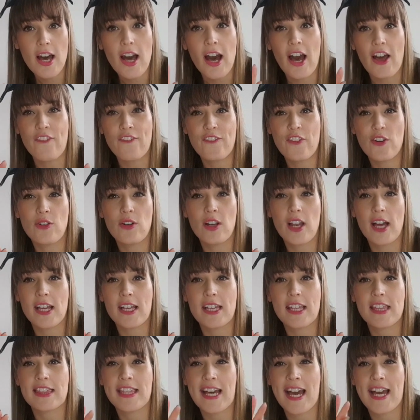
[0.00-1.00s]
I feel
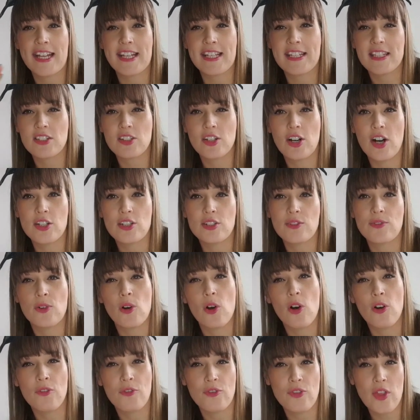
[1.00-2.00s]
like that is kind of
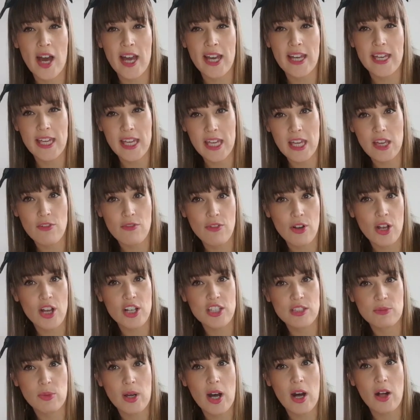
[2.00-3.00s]
that era
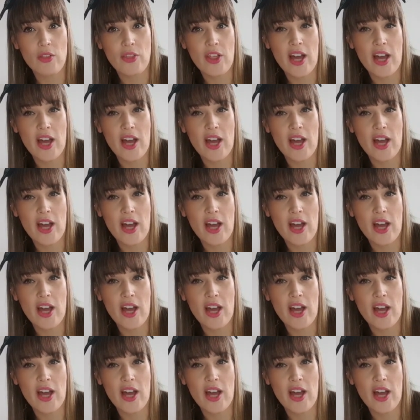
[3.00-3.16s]
as well,